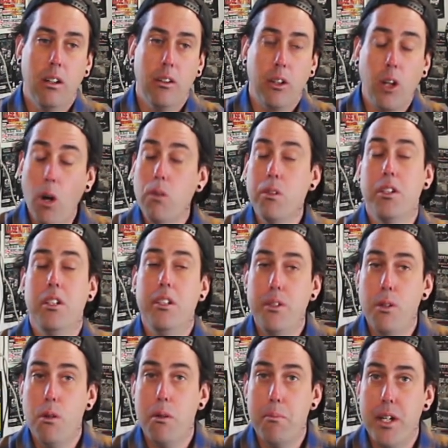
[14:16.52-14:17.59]
code
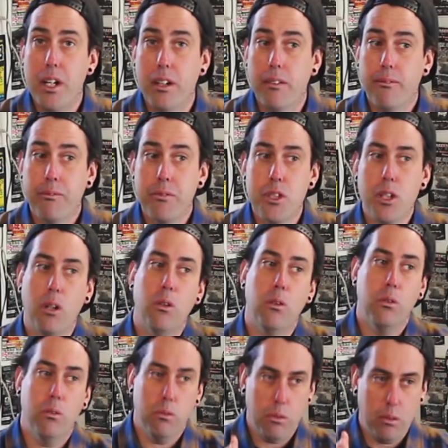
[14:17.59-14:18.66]
to appear.
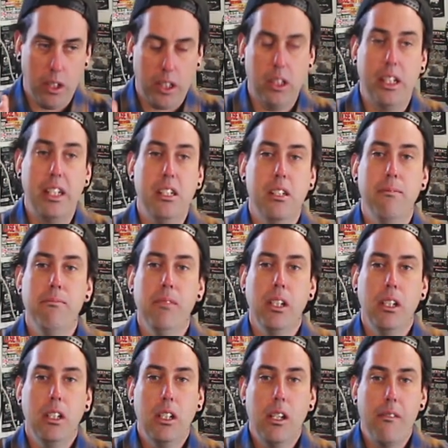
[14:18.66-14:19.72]
So I cleaned them.
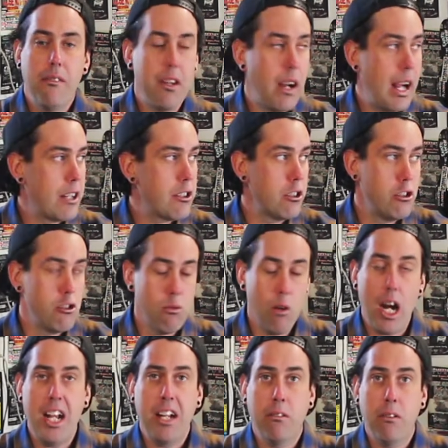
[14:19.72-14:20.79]
They're actually
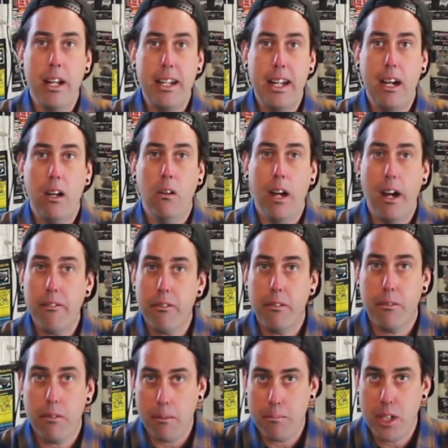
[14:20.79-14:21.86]
drying right now. After
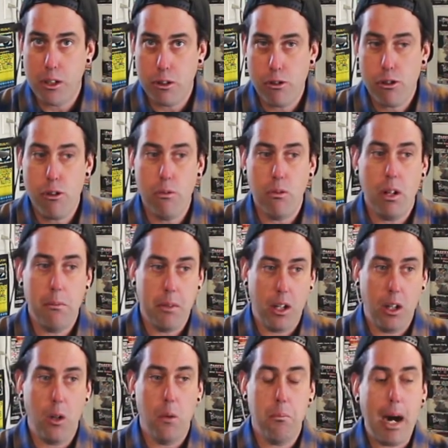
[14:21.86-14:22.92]
I'm done shooting, I'm going to
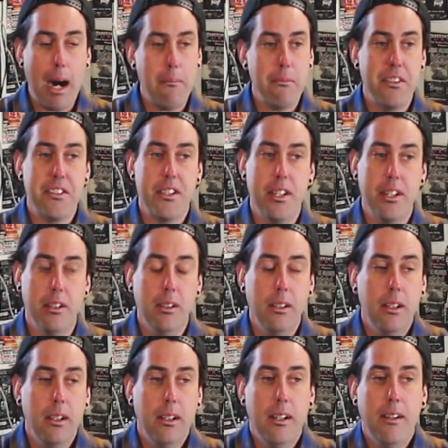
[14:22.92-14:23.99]
go pop this in,
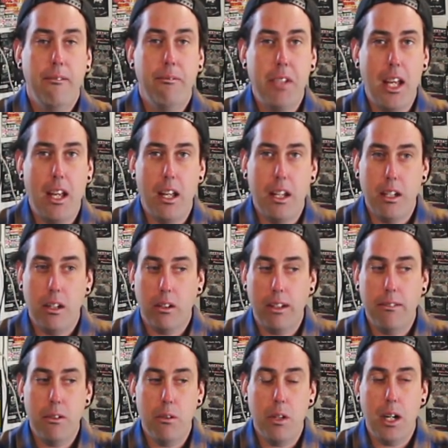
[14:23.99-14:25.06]
and I'll
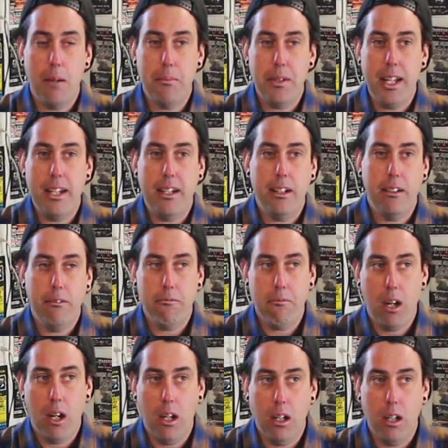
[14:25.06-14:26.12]
give you an update
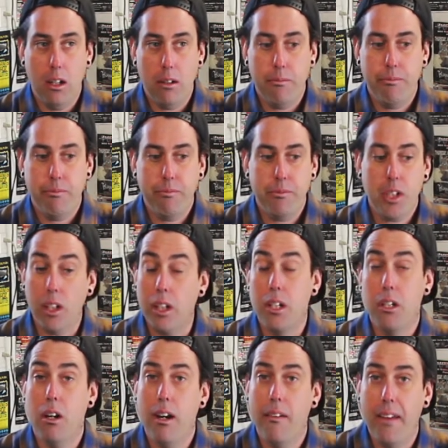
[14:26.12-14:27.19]
to let you
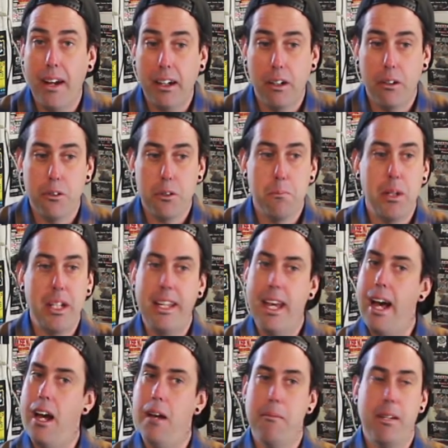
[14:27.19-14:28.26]
know how that goes. But
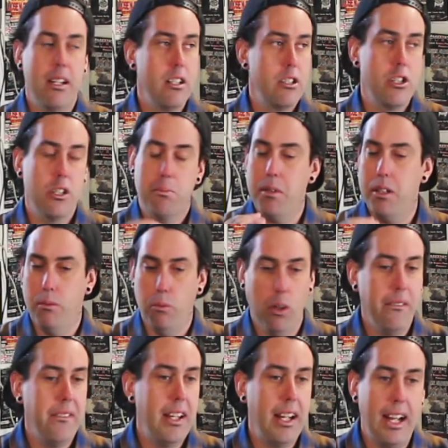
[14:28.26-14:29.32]
yeah, I mean, it's just been
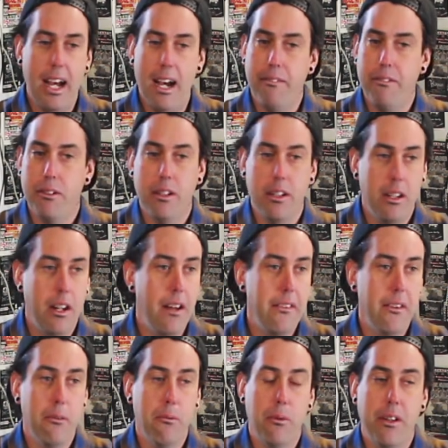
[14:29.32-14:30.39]
one thing after
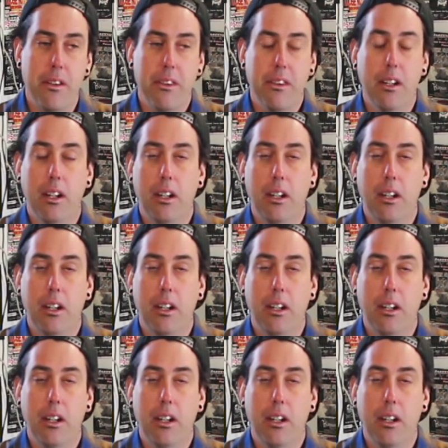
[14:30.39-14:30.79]
another with